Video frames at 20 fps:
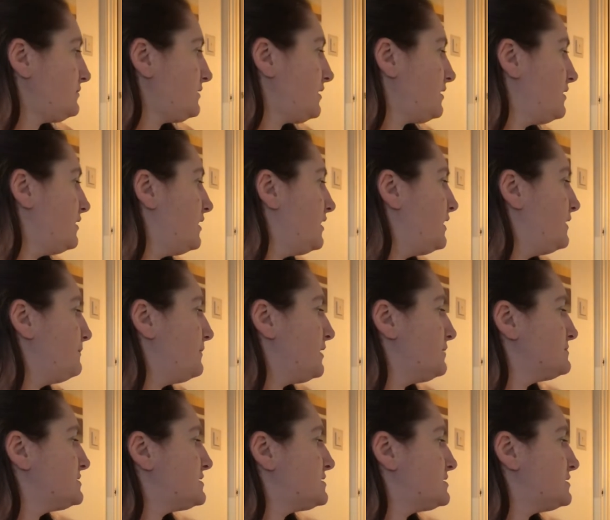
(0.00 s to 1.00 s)

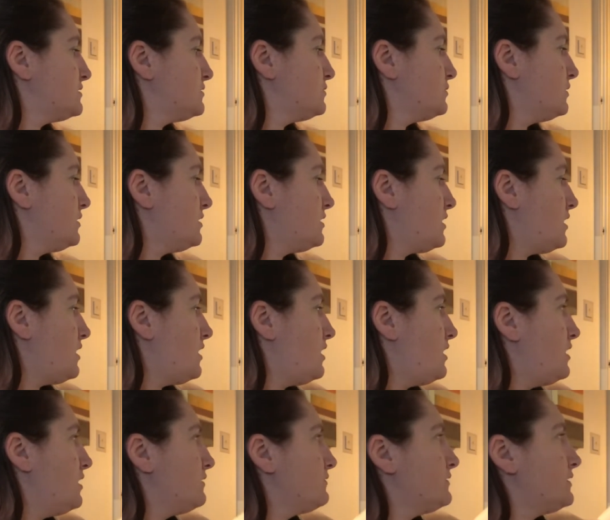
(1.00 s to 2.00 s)
I'm still
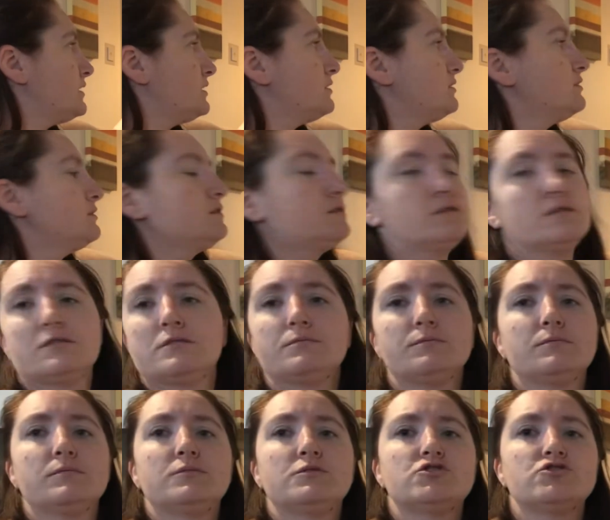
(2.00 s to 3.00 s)
loving
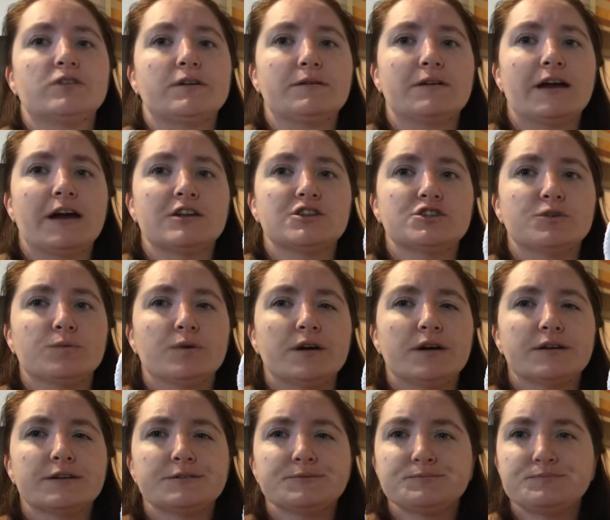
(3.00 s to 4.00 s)
dream catcher work.